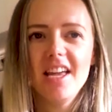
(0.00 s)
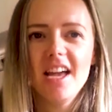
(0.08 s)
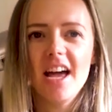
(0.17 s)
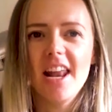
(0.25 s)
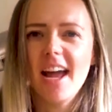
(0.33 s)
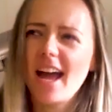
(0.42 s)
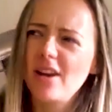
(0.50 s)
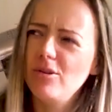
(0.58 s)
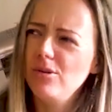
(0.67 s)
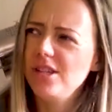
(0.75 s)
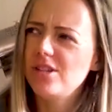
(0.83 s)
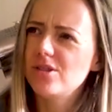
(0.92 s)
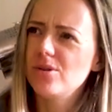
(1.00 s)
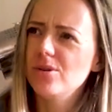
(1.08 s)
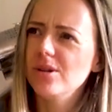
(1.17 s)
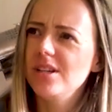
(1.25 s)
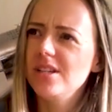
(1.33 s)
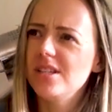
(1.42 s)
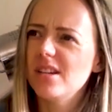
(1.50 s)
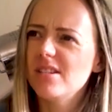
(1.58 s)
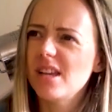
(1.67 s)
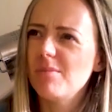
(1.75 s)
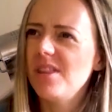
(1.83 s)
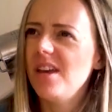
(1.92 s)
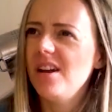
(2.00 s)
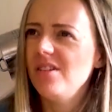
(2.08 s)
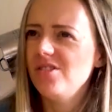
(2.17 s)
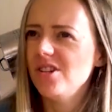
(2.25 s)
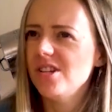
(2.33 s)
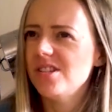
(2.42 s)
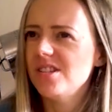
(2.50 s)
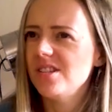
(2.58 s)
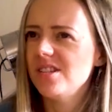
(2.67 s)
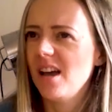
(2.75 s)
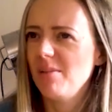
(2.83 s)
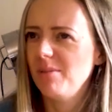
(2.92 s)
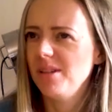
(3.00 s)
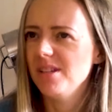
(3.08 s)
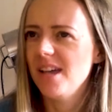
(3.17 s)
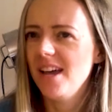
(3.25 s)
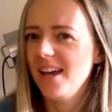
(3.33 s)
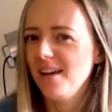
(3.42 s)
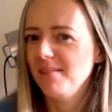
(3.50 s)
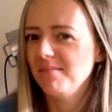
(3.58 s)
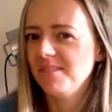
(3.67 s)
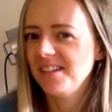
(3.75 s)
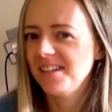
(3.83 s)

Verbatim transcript: and I had all these toys, and I was like, but they're just as happy as I am.